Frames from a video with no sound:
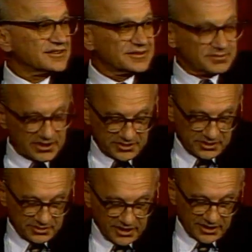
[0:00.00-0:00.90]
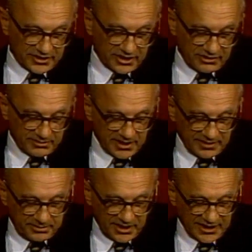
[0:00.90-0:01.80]
but you all know
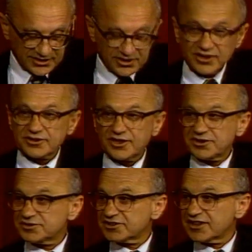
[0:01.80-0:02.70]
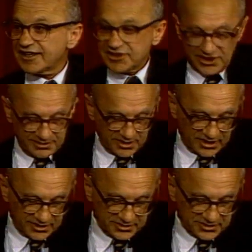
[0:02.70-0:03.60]
about PSROs and
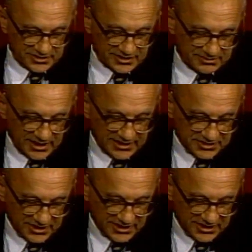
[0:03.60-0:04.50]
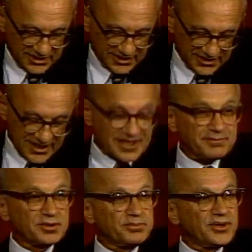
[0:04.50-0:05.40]
HMOs and about the uh,
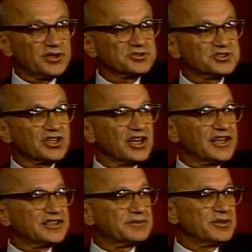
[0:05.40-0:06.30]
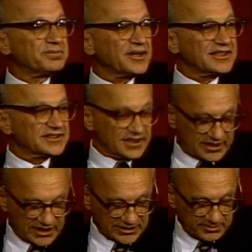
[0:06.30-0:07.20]
proposed lid to be placed on
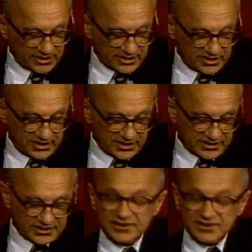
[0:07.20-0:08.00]
hospital costs.